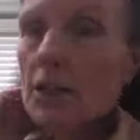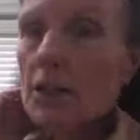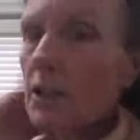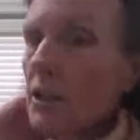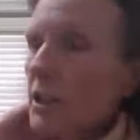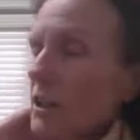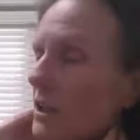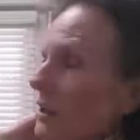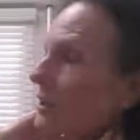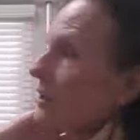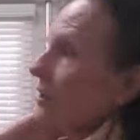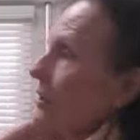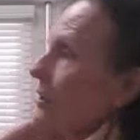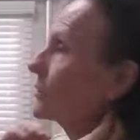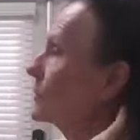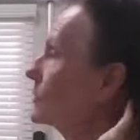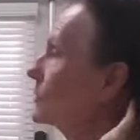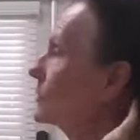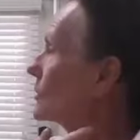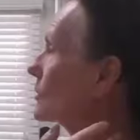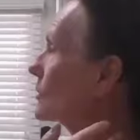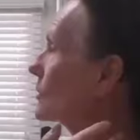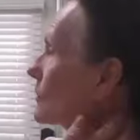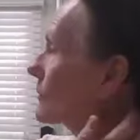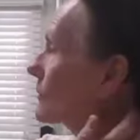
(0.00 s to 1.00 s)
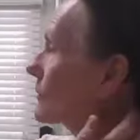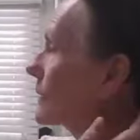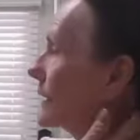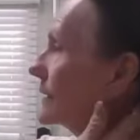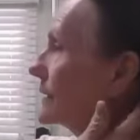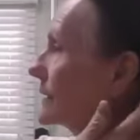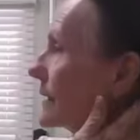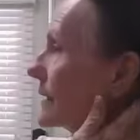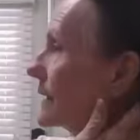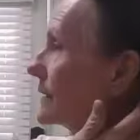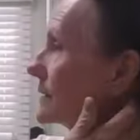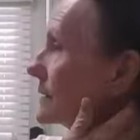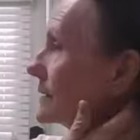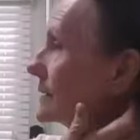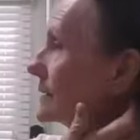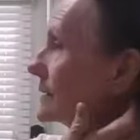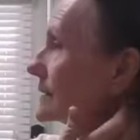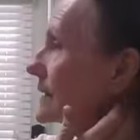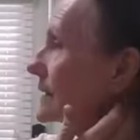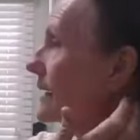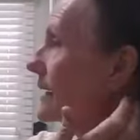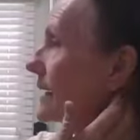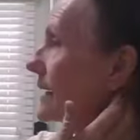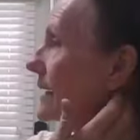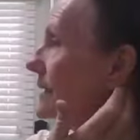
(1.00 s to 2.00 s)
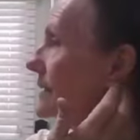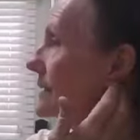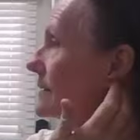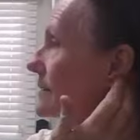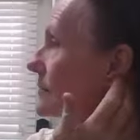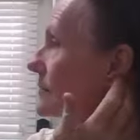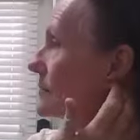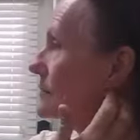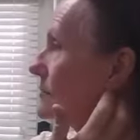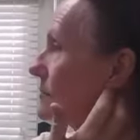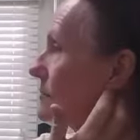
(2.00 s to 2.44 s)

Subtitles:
You're going to go right down the side